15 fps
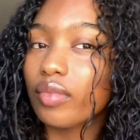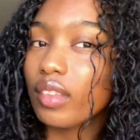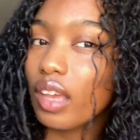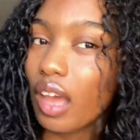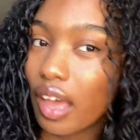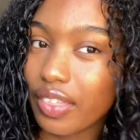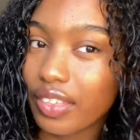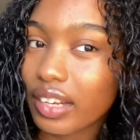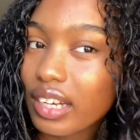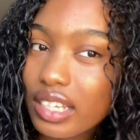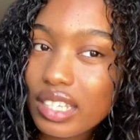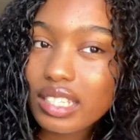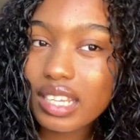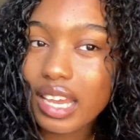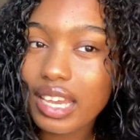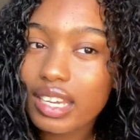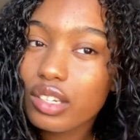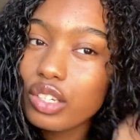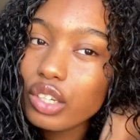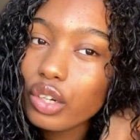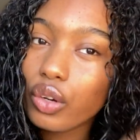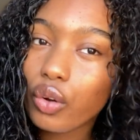I think this is an
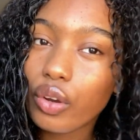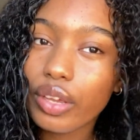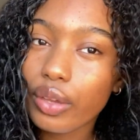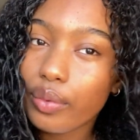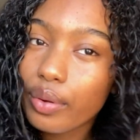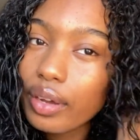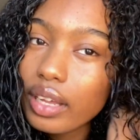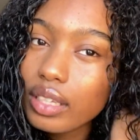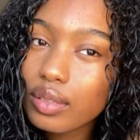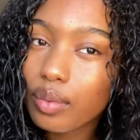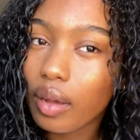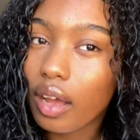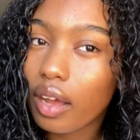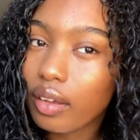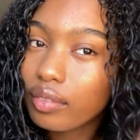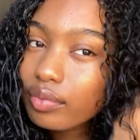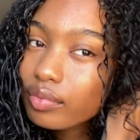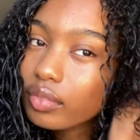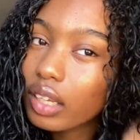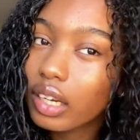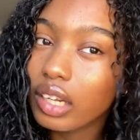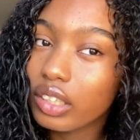Indian oil as well,
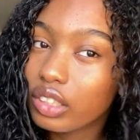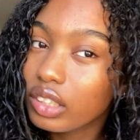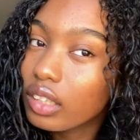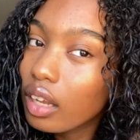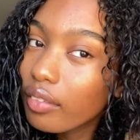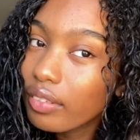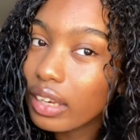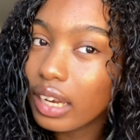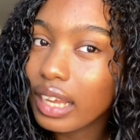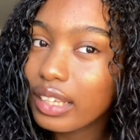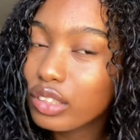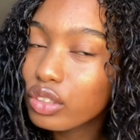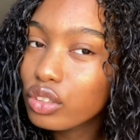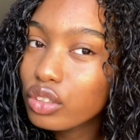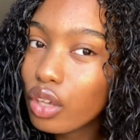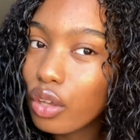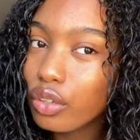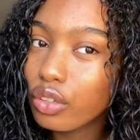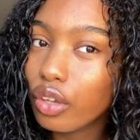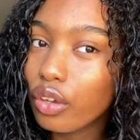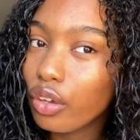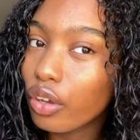and I just love it. Like it's
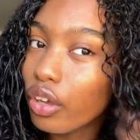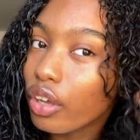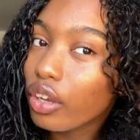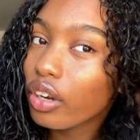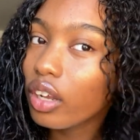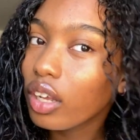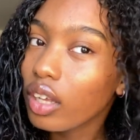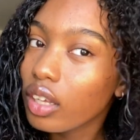so good.